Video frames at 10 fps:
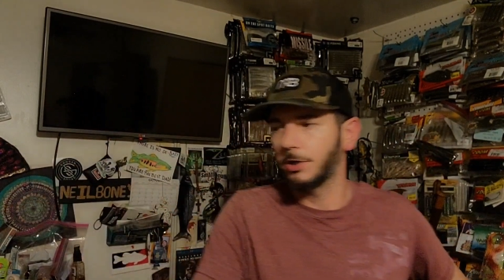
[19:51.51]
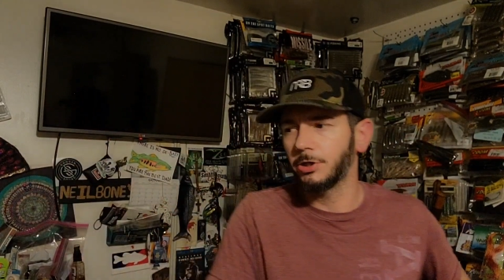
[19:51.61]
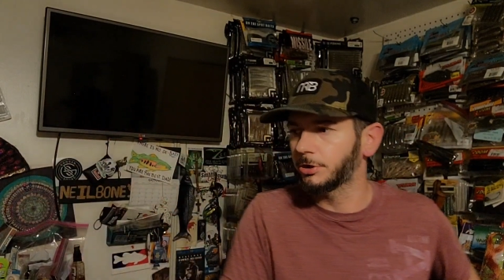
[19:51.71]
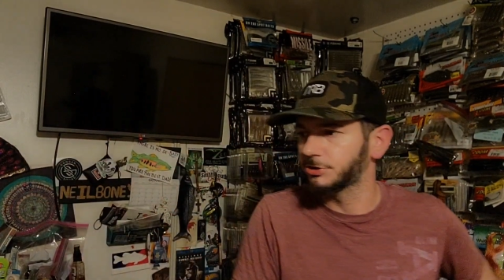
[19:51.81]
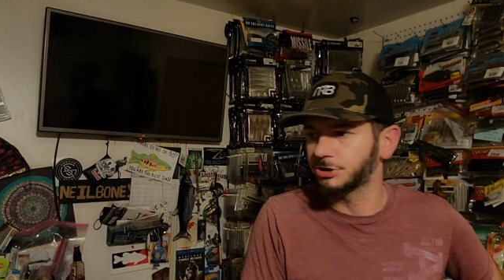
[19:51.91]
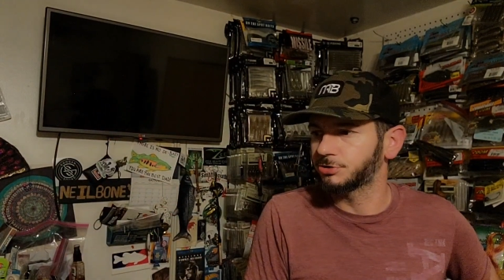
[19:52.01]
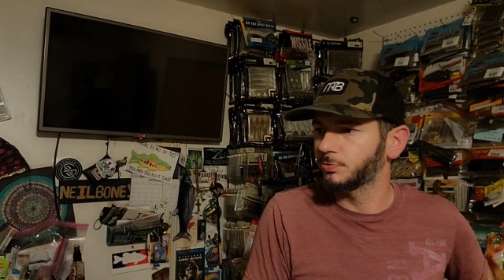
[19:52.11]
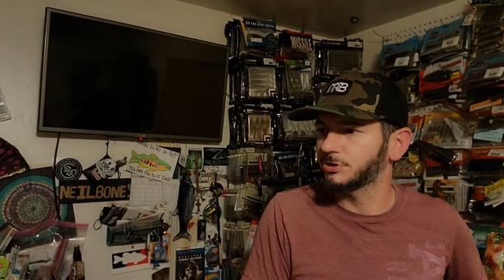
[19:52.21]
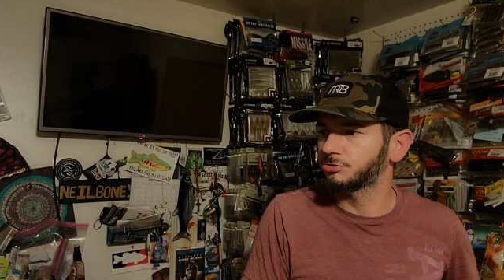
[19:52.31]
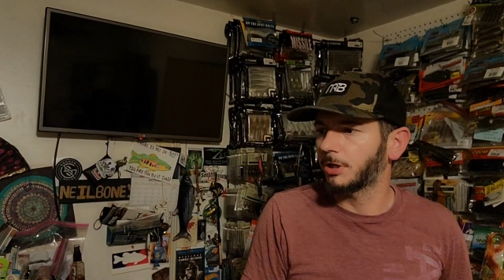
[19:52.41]
So you
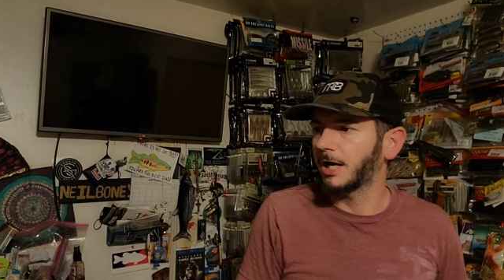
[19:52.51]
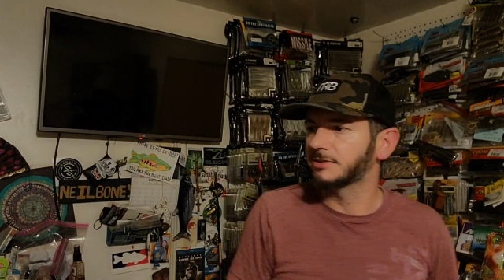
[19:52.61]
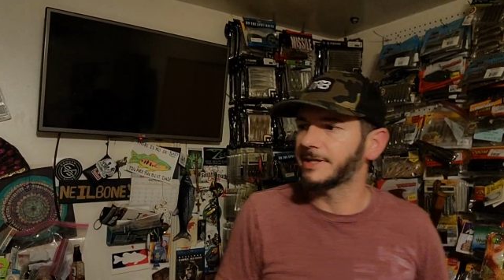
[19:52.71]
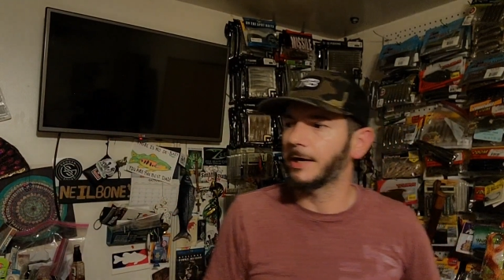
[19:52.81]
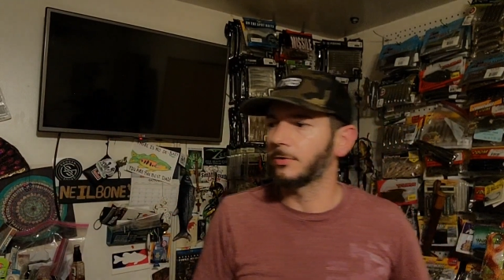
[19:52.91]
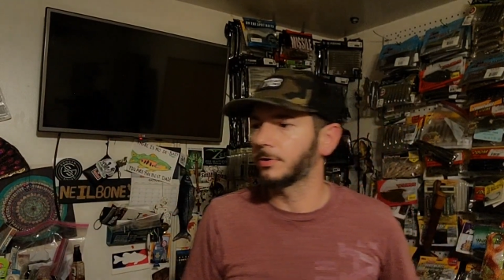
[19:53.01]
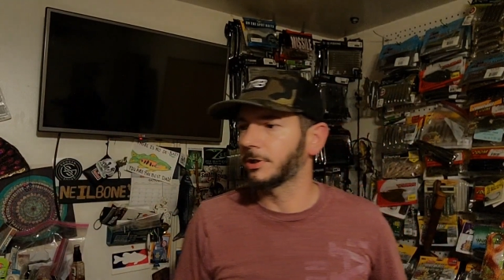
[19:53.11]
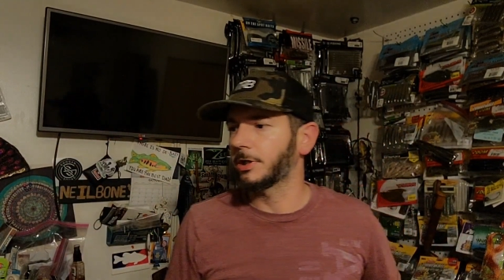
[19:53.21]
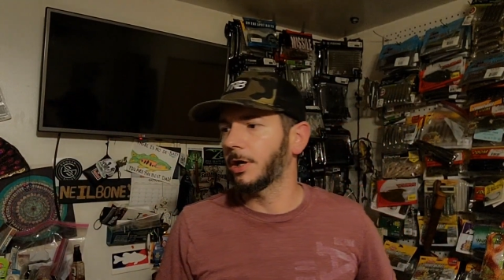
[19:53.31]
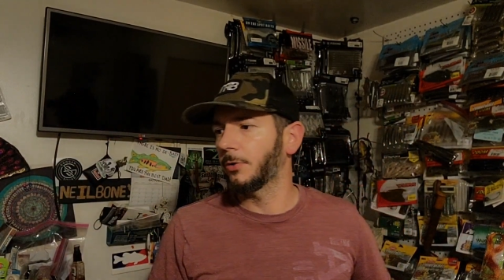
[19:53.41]
could just switch rods
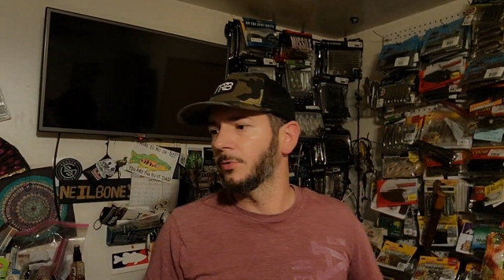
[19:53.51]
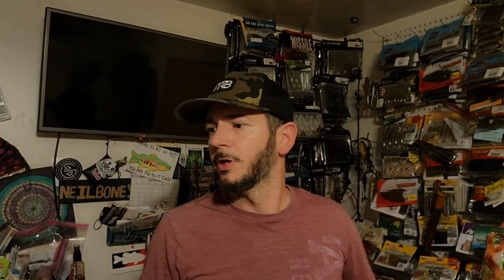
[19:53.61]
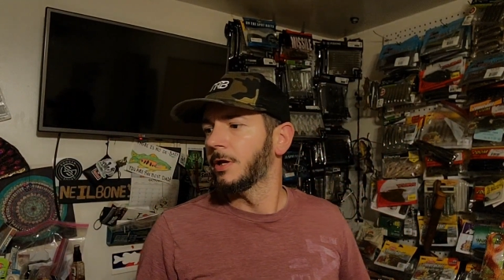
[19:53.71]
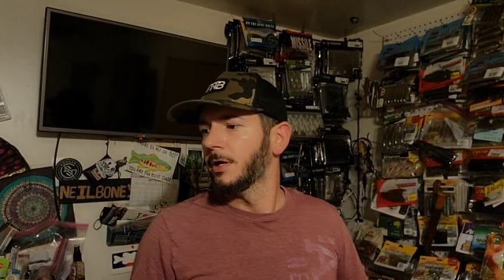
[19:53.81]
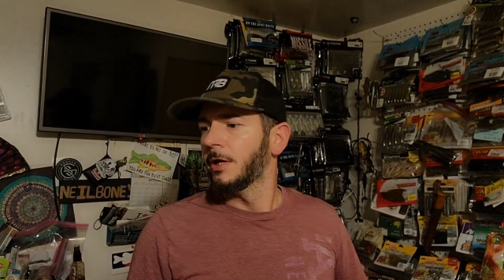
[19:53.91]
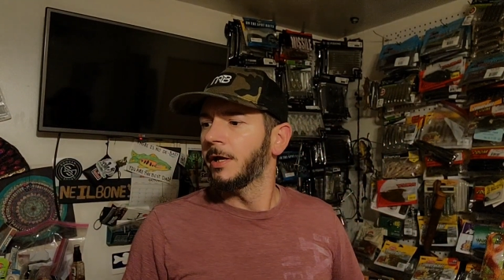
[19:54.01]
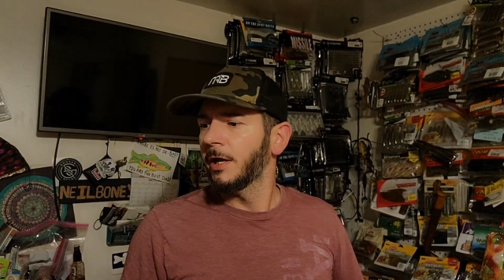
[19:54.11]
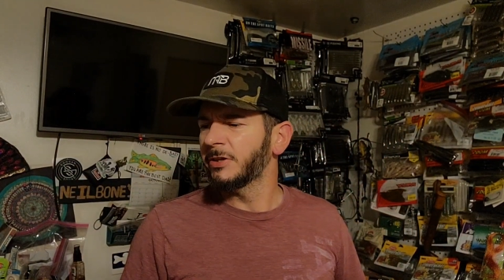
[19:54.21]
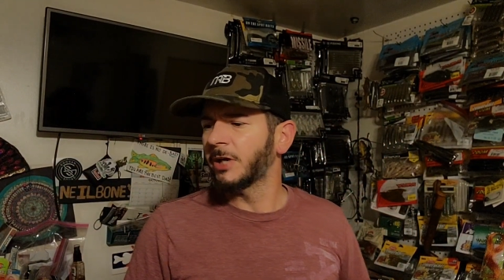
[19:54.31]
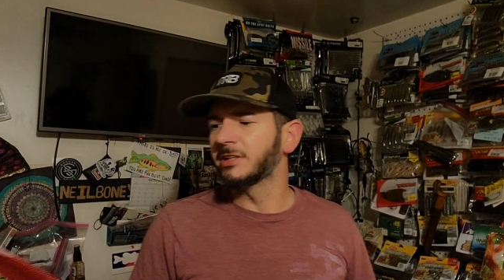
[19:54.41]
out on the go.
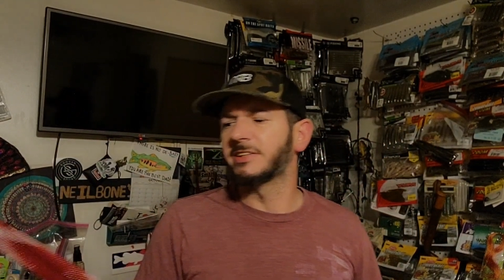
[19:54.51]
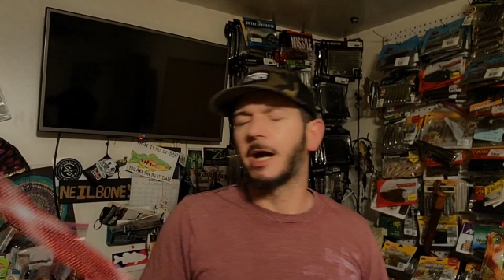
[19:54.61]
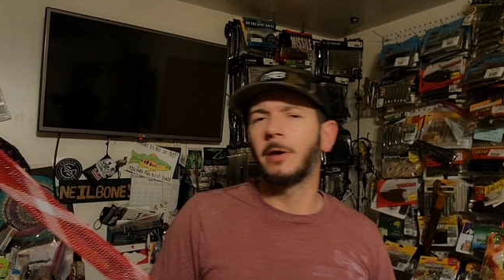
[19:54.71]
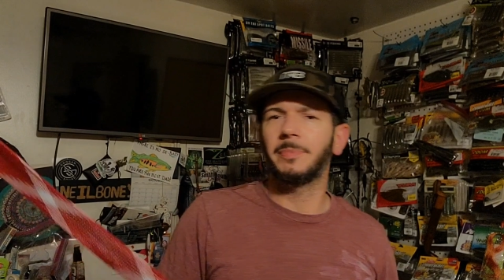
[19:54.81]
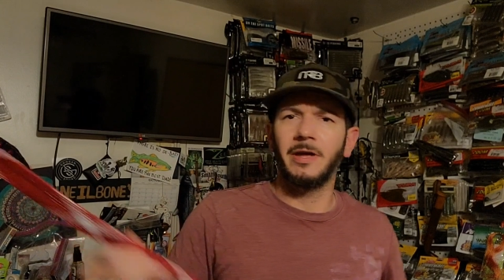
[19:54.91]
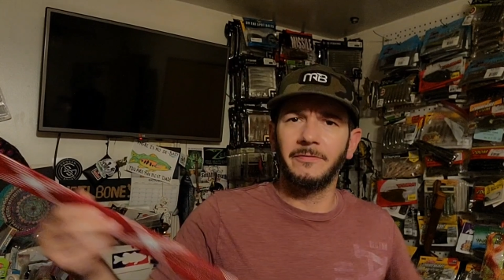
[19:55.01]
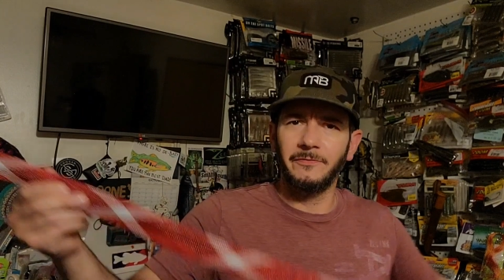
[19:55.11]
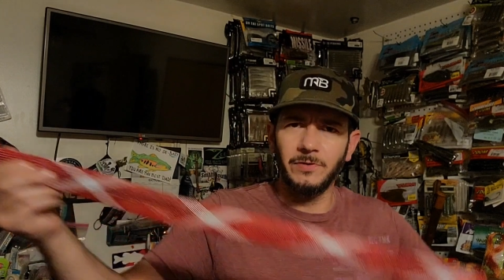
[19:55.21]
It does help